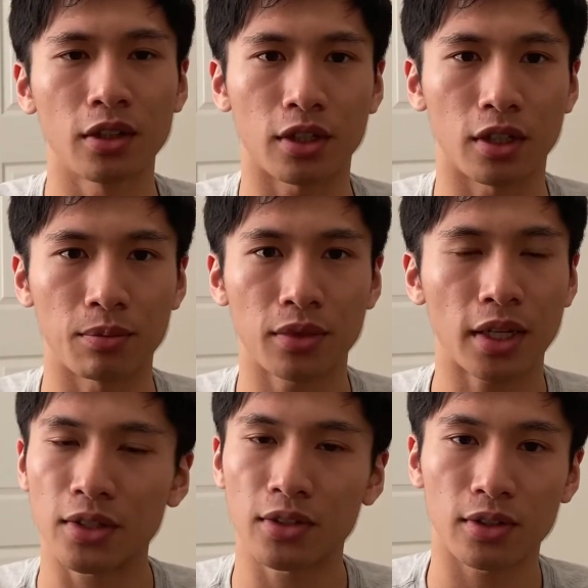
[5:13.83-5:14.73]
um,
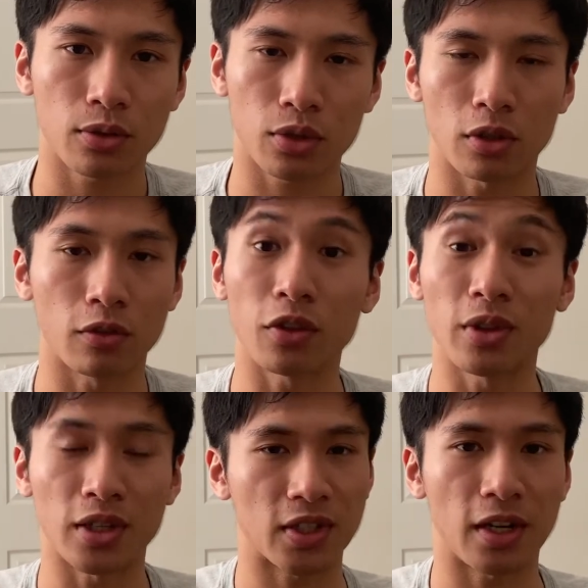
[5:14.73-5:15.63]
that's those are a few
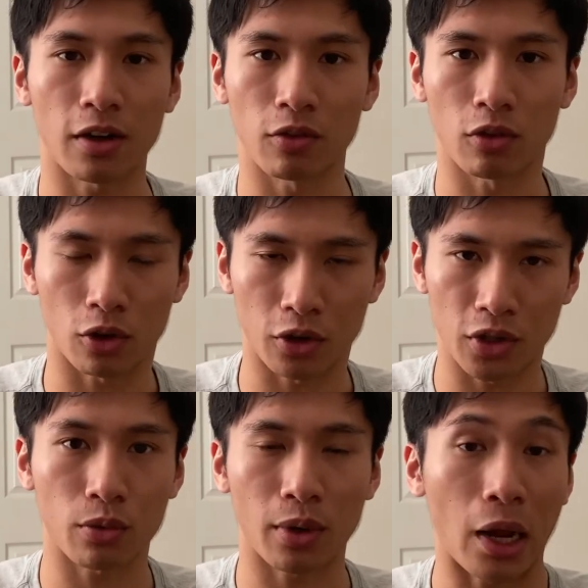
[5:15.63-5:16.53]
things that I've learned
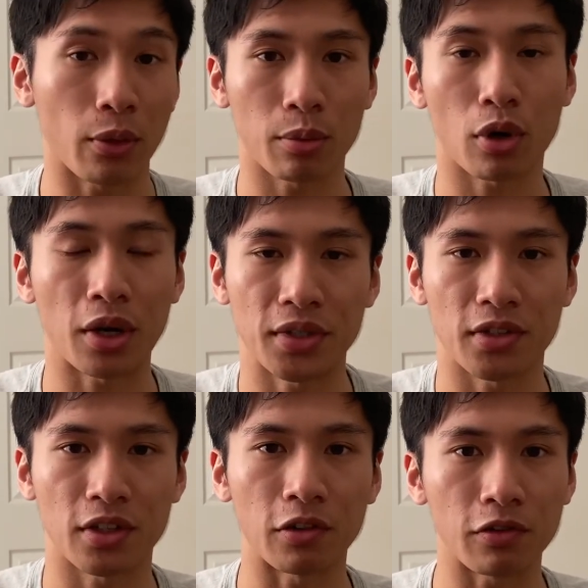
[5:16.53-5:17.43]
throughout the process
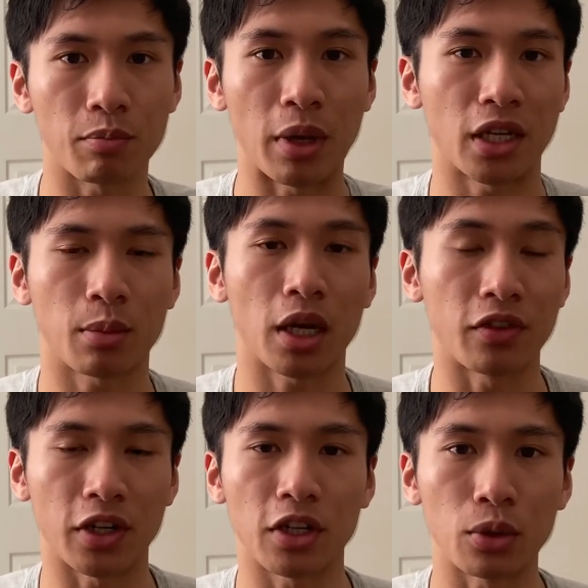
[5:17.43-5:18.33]
of making my
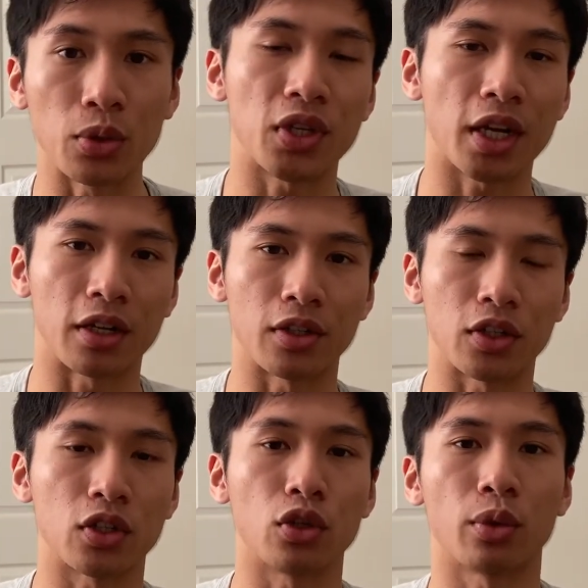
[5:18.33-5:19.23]
videos
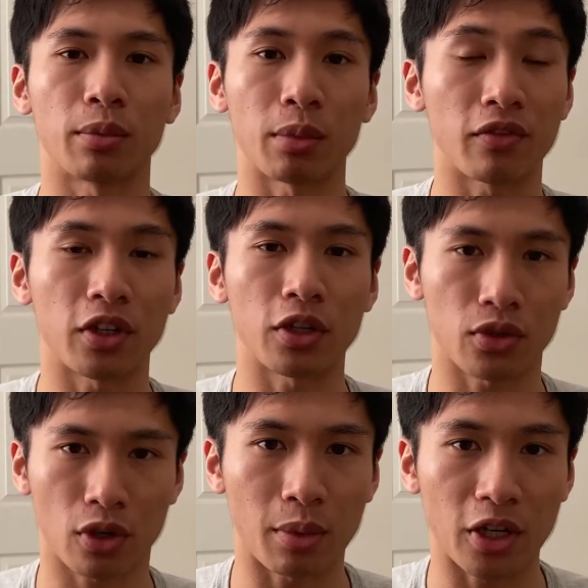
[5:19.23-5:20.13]
and doing my
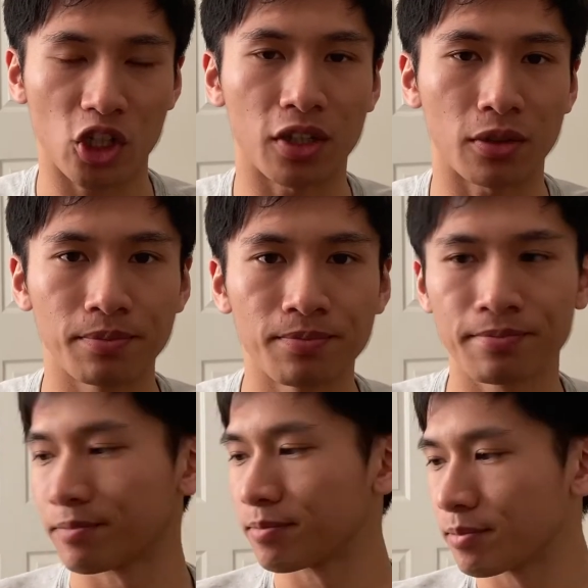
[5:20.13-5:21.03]
videos on my channel.
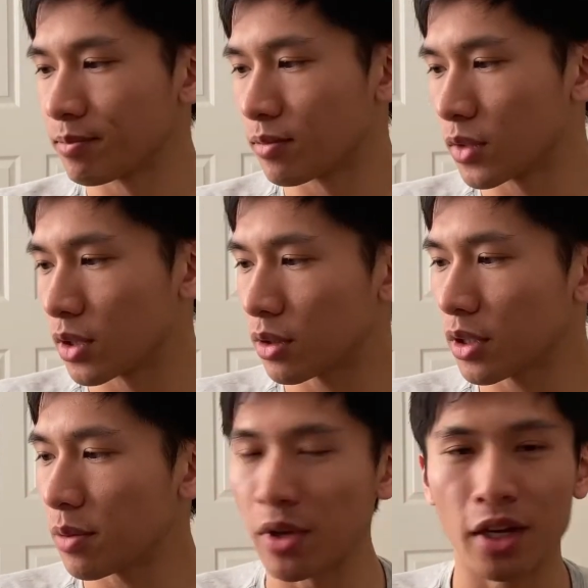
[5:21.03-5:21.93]
All
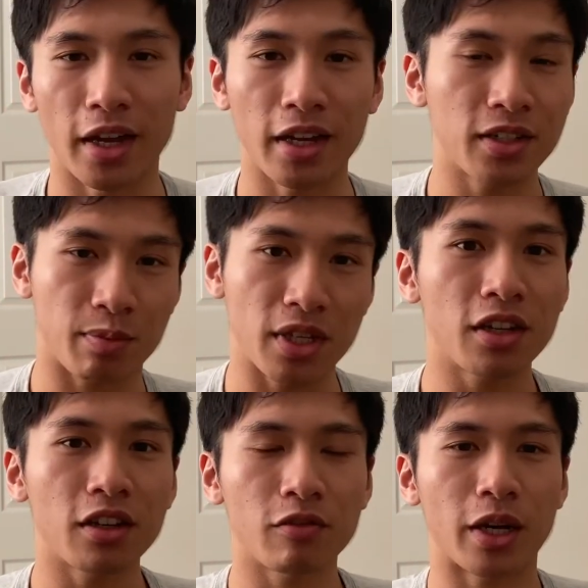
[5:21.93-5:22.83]
right. And
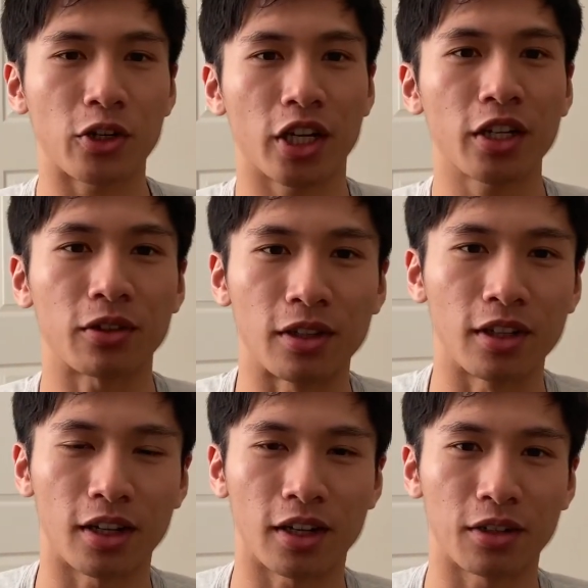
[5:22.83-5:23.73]
speaking of my channel,
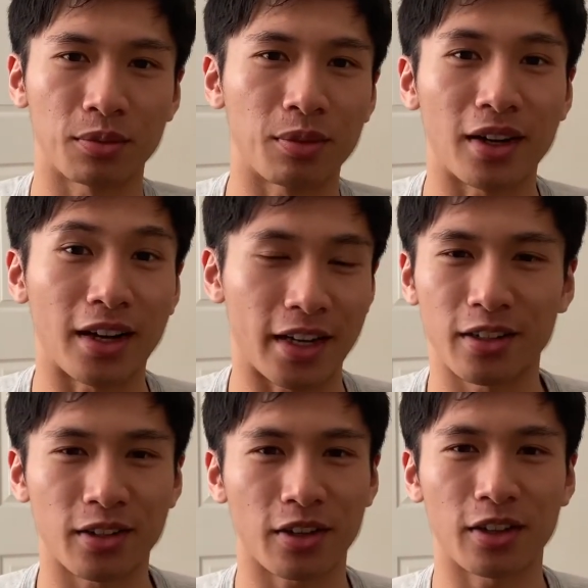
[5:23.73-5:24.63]
uh, I hit
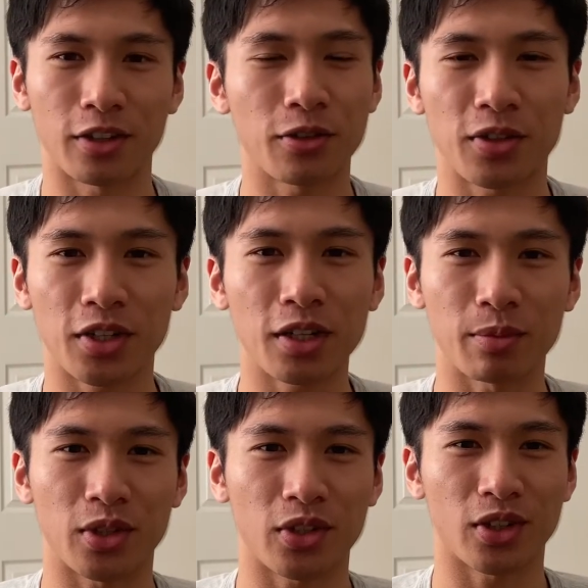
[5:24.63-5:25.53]
a hundred
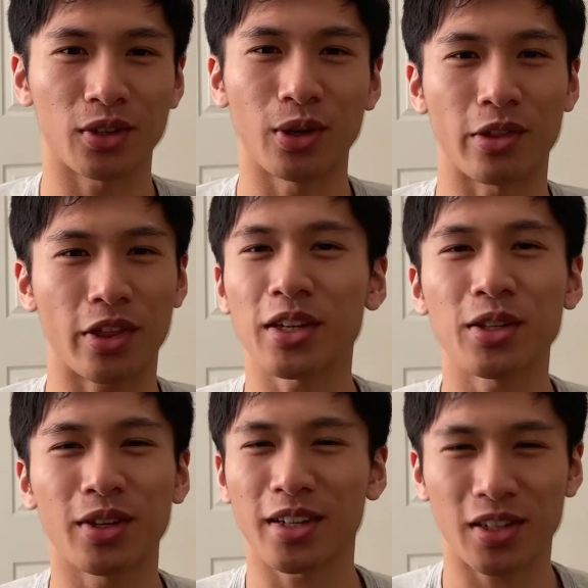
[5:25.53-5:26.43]
subs, so thank
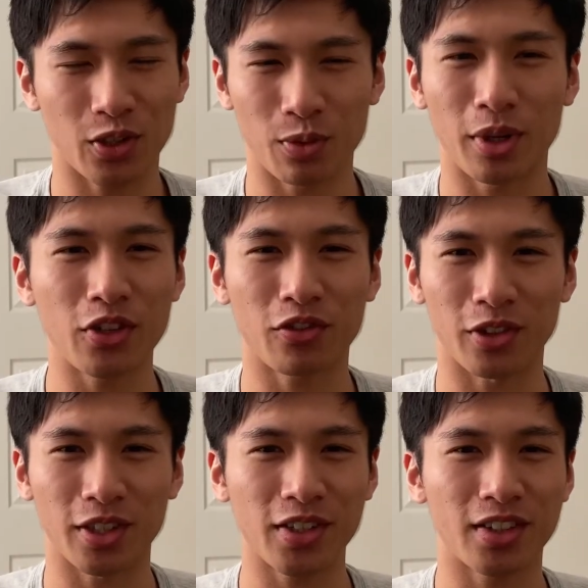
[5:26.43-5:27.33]
you guys so much for
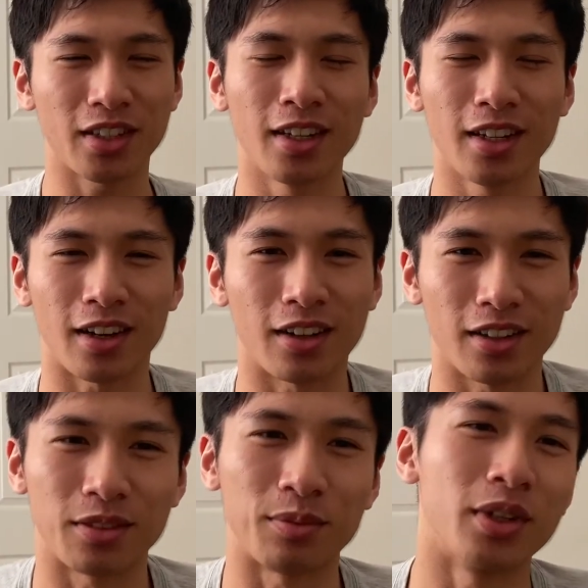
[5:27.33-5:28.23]
this.
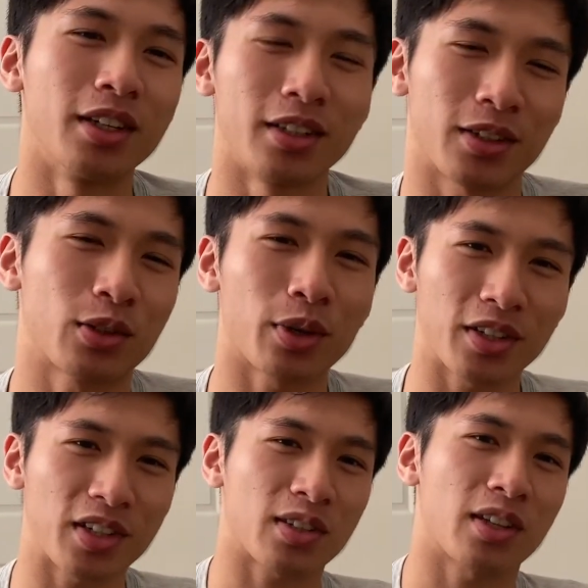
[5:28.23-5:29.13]
Um, a quick
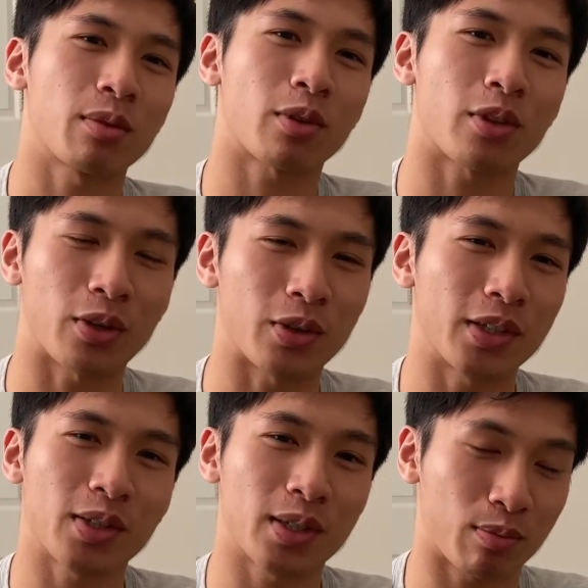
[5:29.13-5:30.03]
disclaimer though,
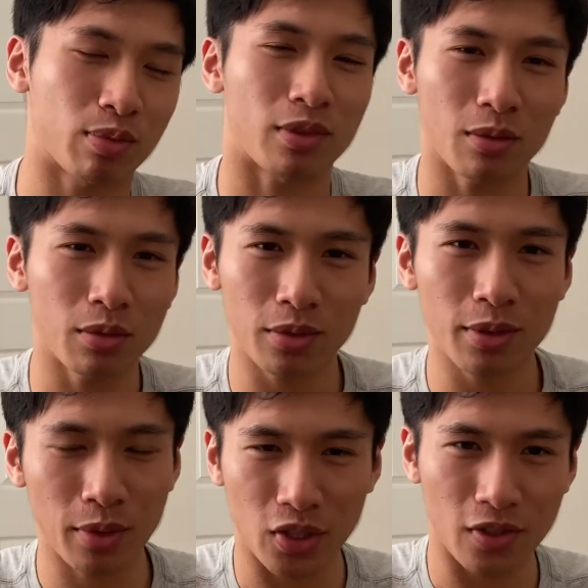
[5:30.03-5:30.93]
this probably
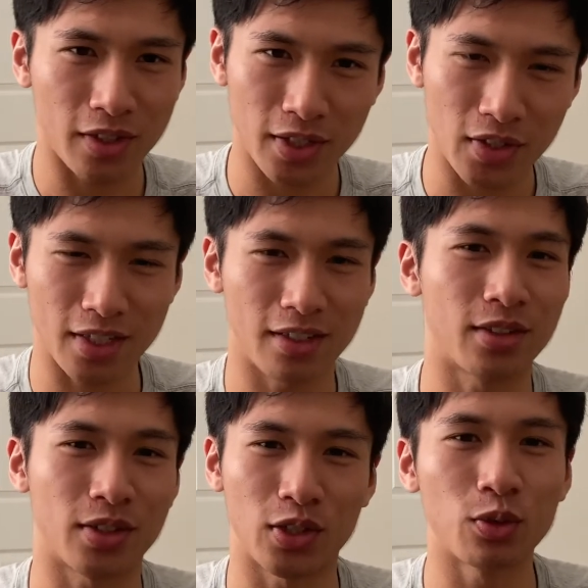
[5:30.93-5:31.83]
most of this
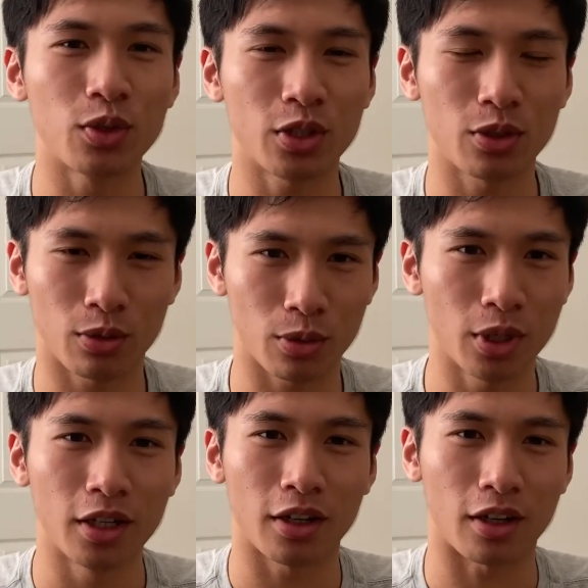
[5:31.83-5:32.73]
is due to
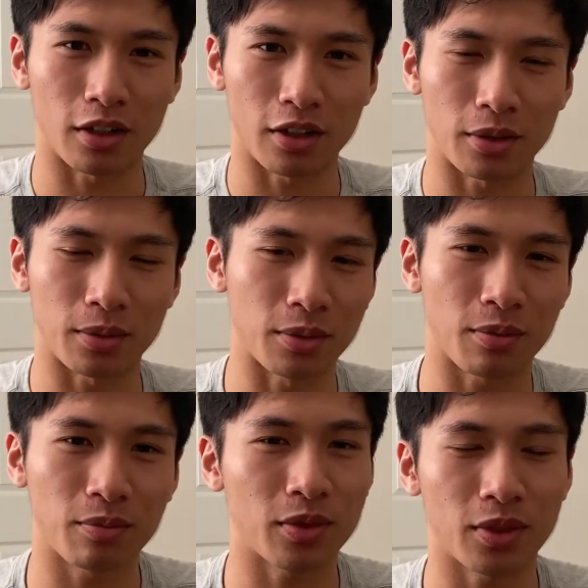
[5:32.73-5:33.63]
uh,
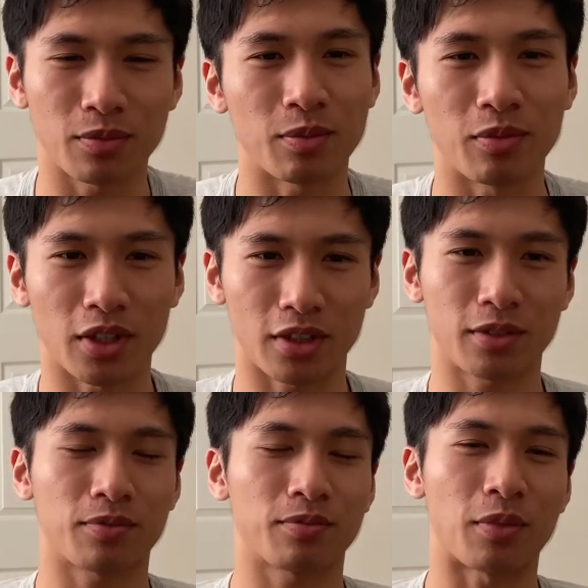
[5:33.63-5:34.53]
uh,
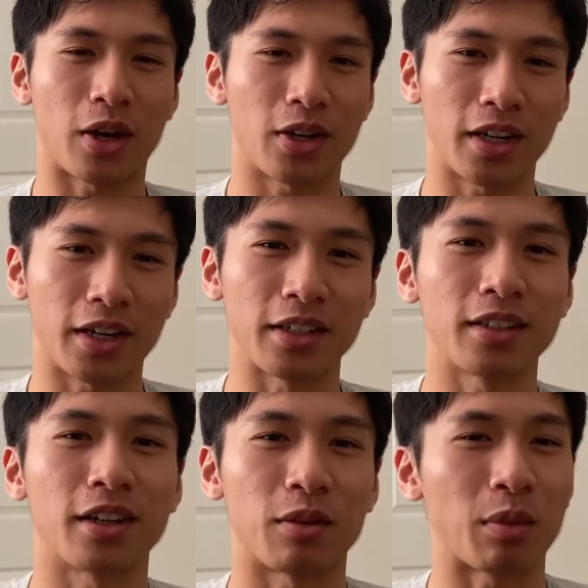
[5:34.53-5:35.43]
my
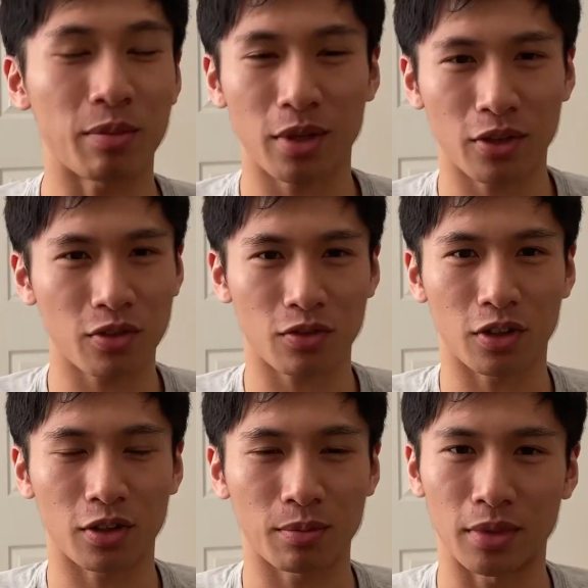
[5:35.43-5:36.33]
uh, my peers
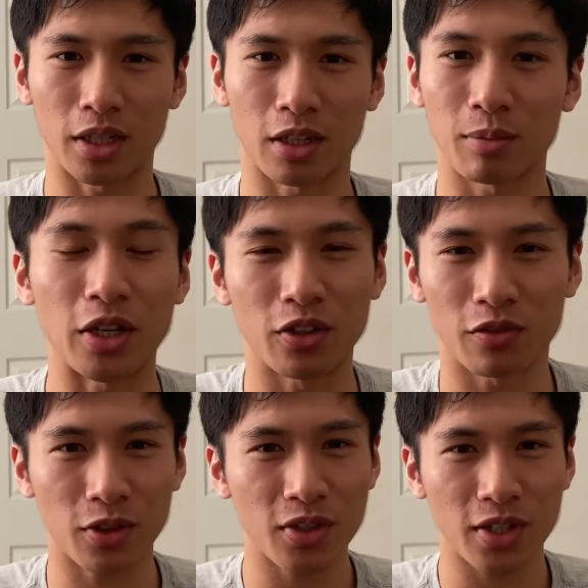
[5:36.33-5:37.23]
from uh, my
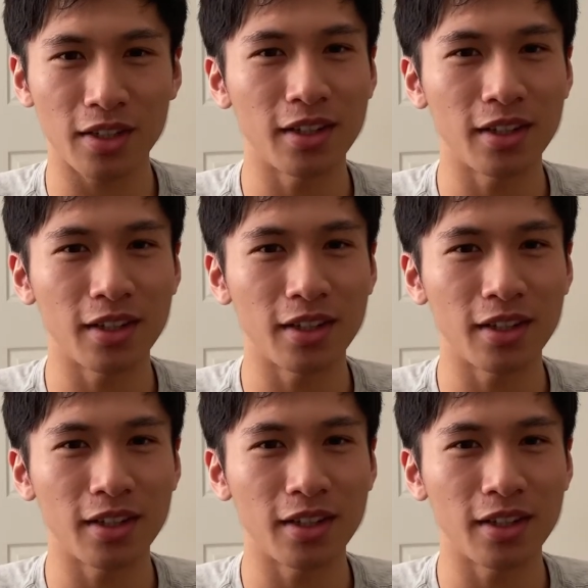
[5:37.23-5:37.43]
university